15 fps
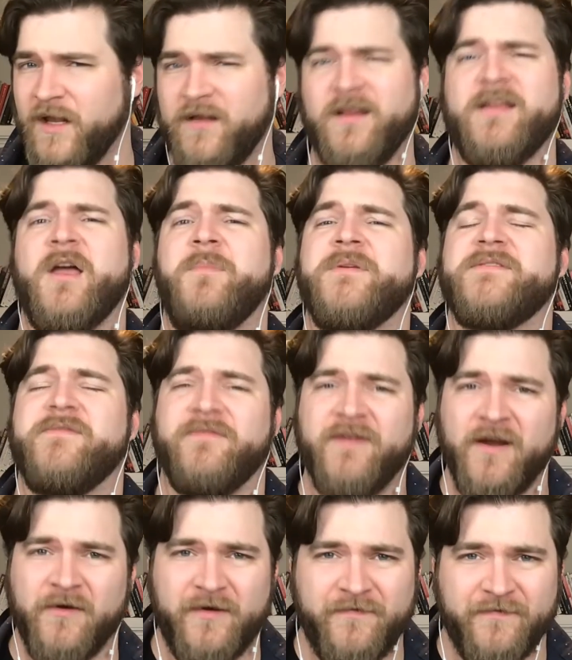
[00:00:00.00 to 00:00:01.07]
ClickUp is
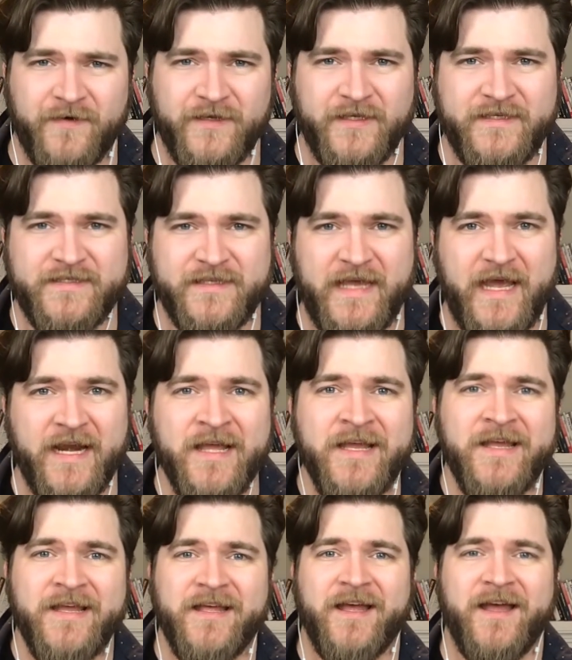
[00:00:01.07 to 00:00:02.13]
very friendly to that.
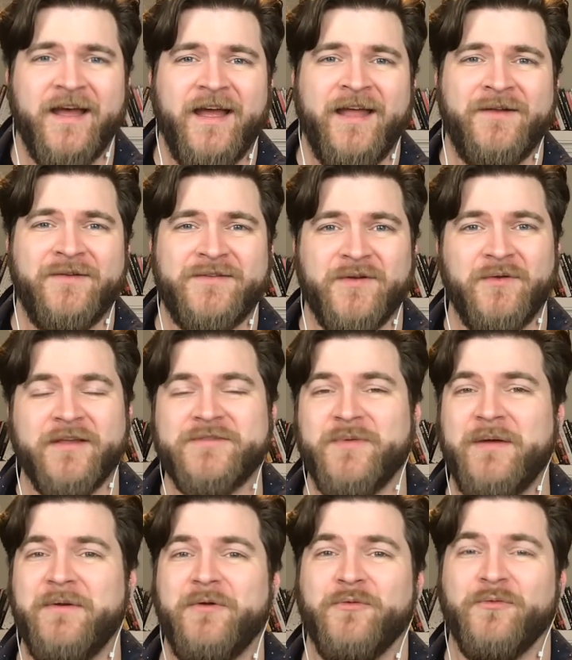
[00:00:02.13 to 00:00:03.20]
And so that's
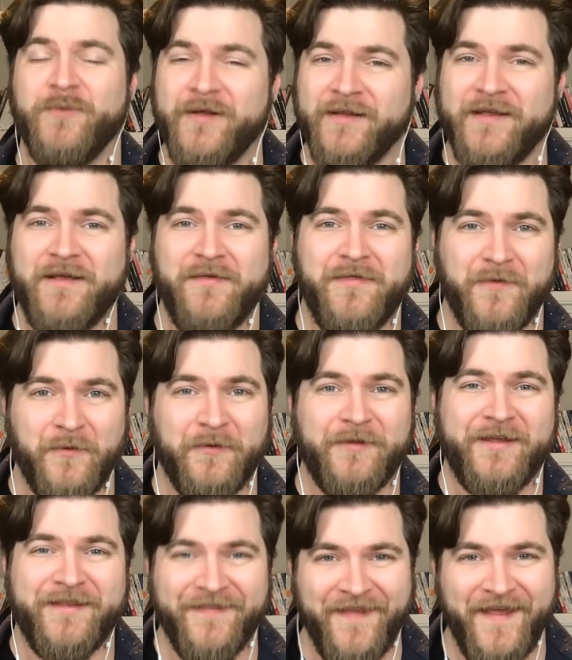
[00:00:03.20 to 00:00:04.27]
why we really
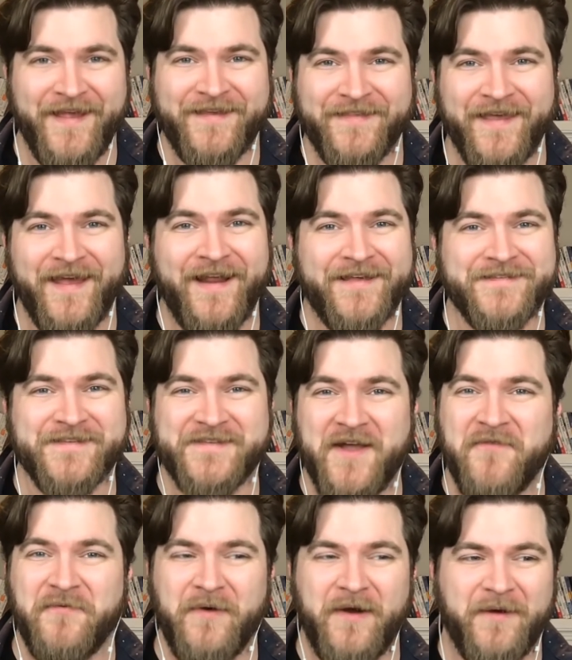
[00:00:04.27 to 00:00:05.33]
thoroughly like that as a
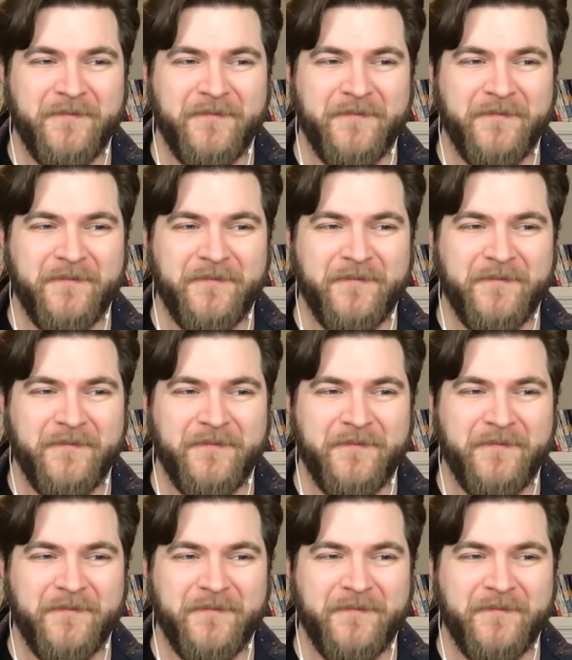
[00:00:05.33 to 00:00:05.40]
software.